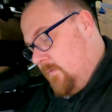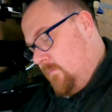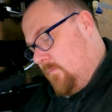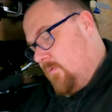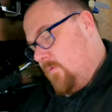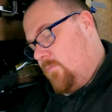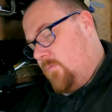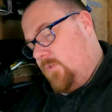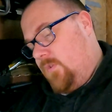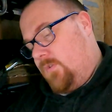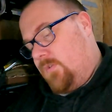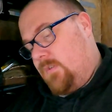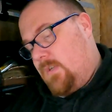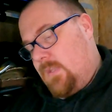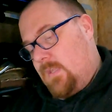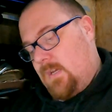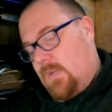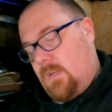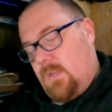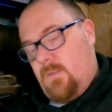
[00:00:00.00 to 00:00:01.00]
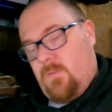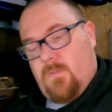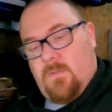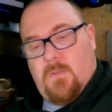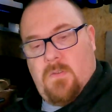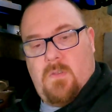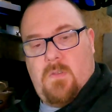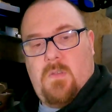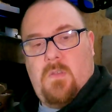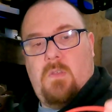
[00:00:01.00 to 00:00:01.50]
what would you say that is?
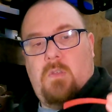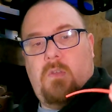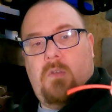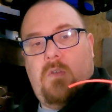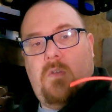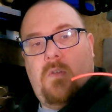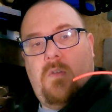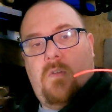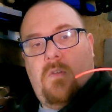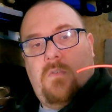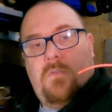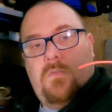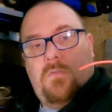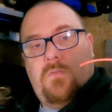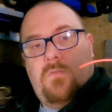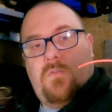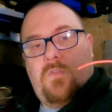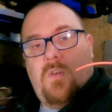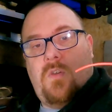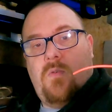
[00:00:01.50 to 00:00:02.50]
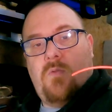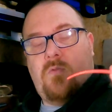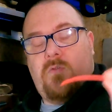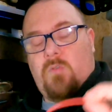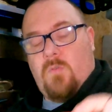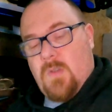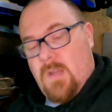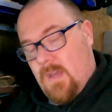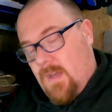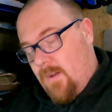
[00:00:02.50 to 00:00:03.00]

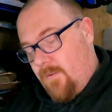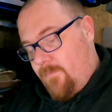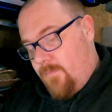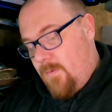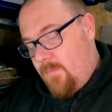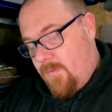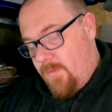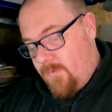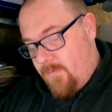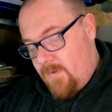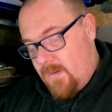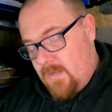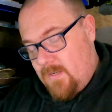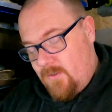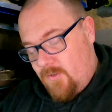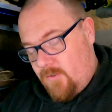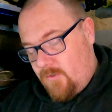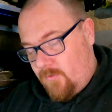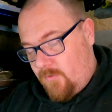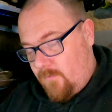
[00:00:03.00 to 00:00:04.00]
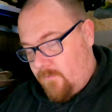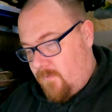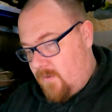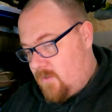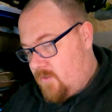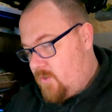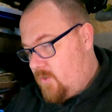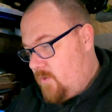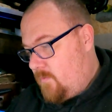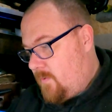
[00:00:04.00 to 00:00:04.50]
2.5, maybe 3 inches of
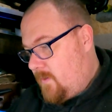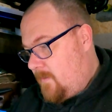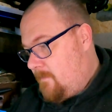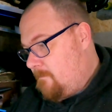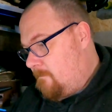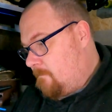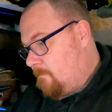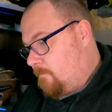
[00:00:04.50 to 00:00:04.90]
rig tubing.